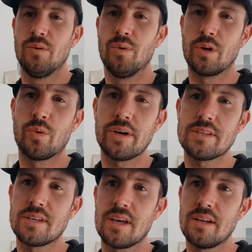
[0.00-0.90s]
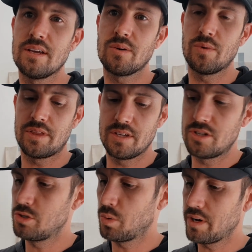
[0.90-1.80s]
when quick sanding with the
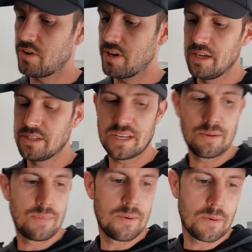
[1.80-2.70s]
220 grit sandpaper